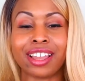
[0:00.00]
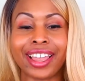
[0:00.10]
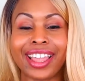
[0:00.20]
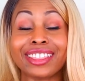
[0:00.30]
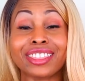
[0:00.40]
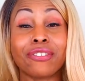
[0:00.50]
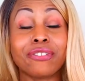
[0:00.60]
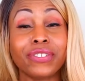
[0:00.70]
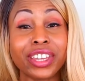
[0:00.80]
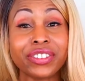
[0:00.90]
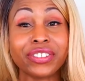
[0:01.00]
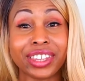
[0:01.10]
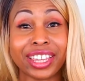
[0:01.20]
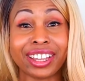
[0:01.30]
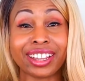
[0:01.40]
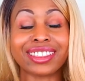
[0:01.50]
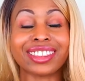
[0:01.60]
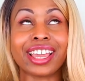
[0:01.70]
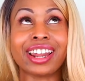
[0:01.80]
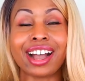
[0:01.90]
And the 5th thing
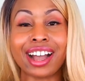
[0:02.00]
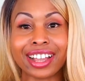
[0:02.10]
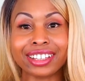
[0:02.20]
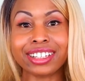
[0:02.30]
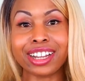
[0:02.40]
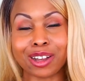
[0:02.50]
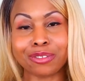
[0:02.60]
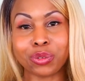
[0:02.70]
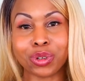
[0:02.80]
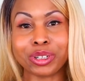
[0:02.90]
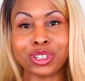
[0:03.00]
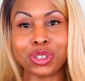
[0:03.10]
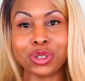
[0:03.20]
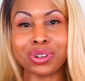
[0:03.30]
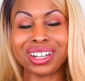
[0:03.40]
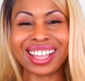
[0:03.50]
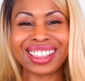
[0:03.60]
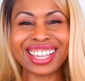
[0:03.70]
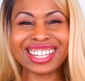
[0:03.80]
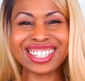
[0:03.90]
that highly confident women do,
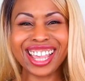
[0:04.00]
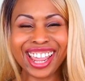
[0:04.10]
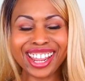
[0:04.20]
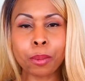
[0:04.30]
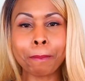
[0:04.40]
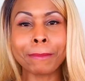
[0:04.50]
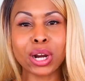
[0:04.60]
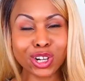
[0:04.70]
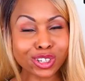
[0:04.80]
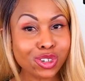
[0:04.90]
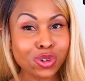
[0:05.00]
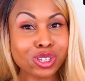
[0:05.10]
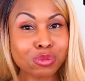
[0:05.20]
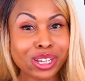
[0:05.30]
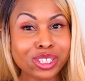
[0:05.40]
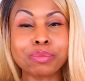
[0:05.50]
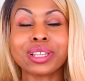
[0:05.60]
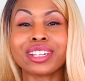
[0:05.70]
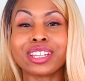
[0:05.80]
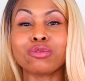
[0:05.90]
they take personal
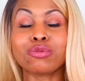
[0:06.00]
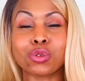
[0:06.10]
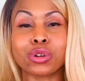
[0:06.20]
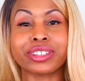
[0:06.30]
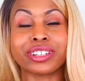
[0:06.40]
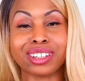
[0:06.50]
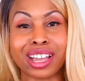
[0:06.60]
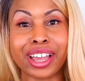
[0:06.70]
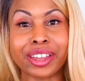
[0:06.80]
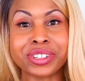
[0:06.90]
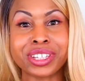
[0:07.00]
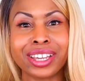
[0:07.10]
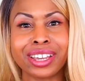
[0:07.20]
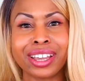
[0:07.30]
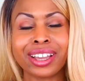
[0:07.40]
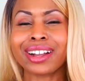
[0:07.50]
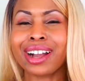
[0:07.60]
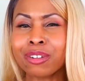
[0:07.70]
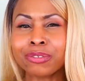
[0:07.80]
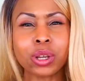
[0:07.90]
responsibility for their lives.
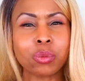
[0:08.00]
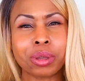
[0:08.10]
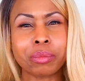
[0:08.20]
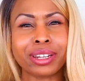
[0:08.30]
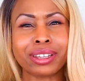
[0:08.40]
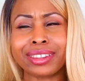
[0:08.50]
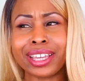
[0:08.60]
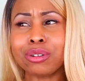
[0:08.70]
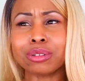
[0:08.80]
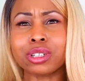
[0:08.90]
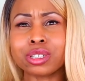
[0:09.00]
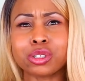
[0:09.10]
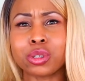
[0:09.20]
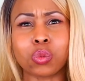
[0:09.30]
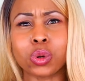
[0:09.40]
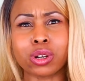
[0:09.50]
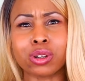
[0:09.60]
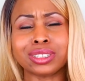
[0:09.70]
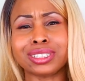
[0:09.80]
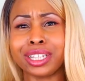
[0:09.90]
Confident women, they don't look to the
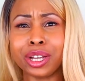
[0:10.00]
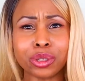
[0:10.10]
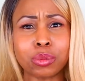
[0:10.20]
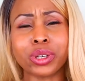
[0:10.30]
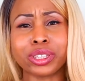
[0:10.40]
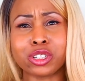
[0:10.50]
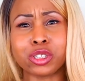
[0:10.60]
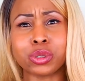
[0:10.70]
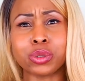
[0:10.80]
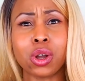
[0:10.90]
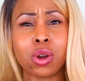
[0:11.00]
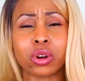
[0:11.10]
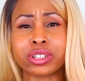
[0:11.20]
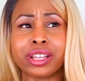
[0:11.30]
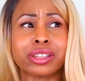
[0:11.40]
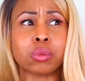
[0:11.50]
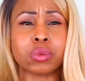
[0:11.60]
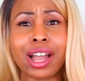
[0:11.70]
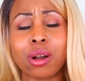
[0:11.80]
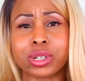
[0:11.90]
world to tell them what to do or tell them
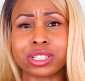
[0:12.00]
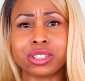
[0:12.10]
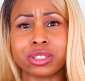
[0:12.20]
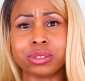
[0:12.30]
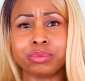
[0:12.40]
not what to do.